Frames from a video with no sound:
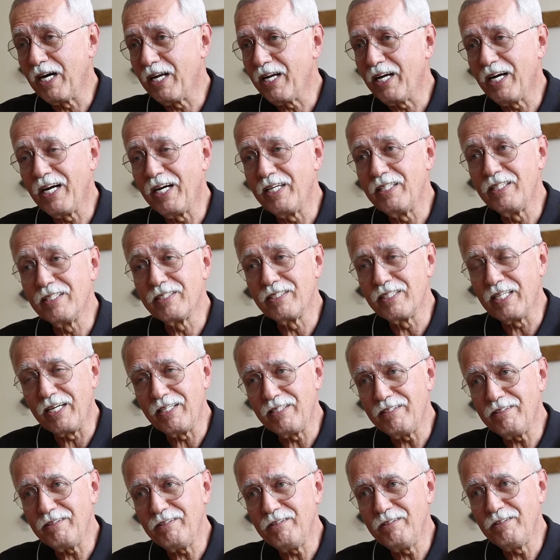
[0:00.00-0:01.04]
hide the
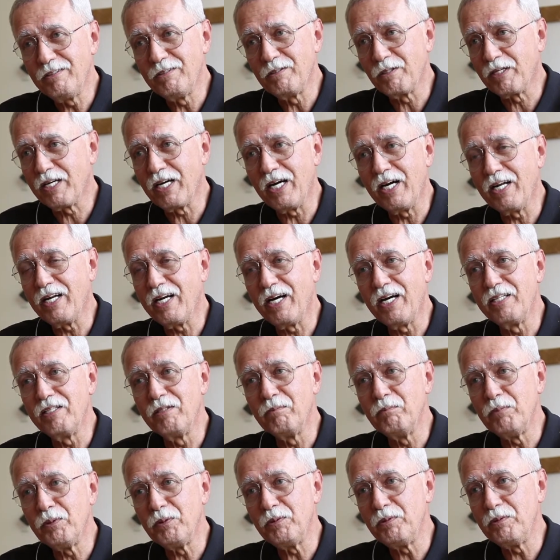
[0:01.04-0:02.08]
sun, you can't hide the
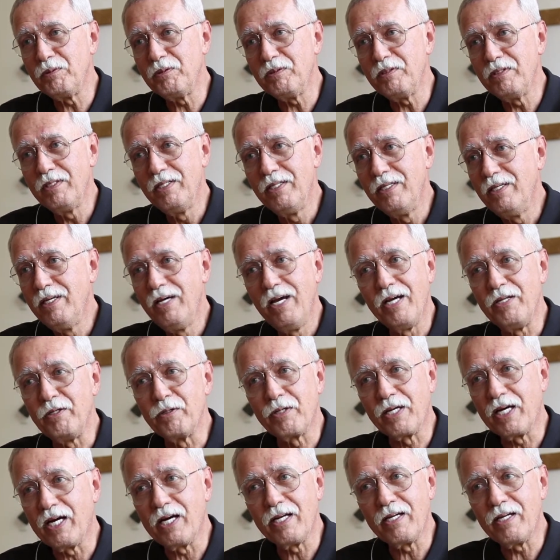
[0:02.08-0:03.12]
moon, and you
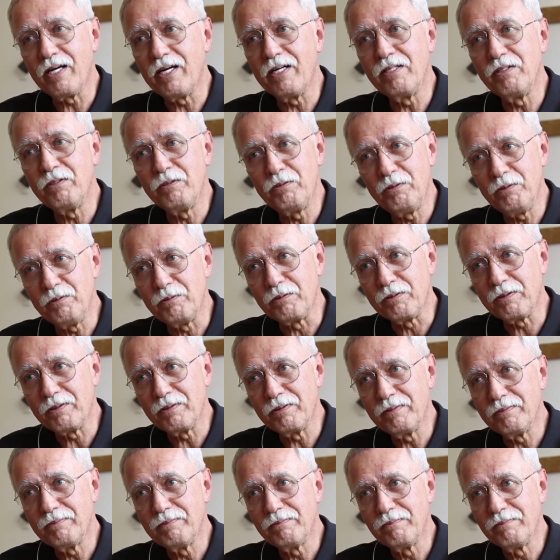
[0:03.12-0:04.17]
can't hide the truth.
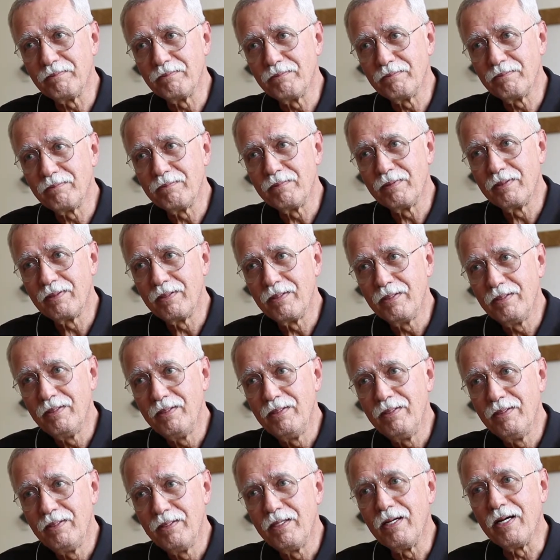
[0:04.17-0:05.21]

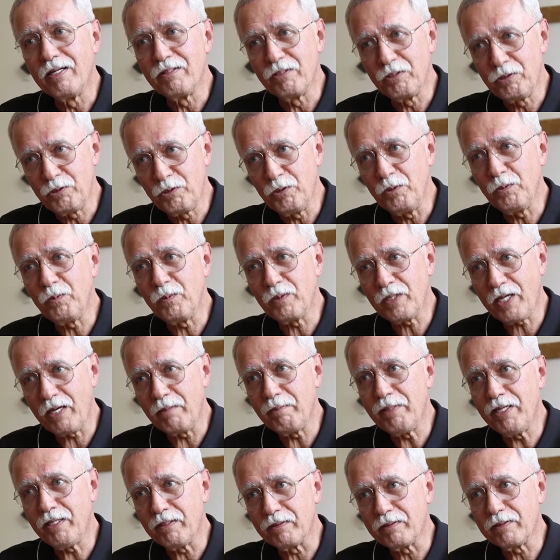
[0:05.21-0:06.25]
And the truth will
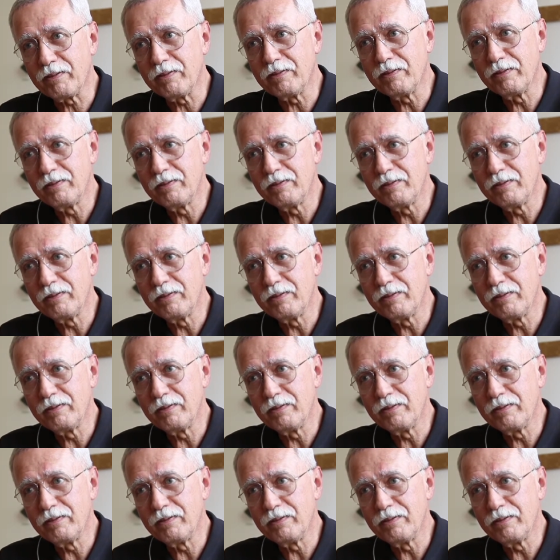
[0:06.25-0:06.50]
come out.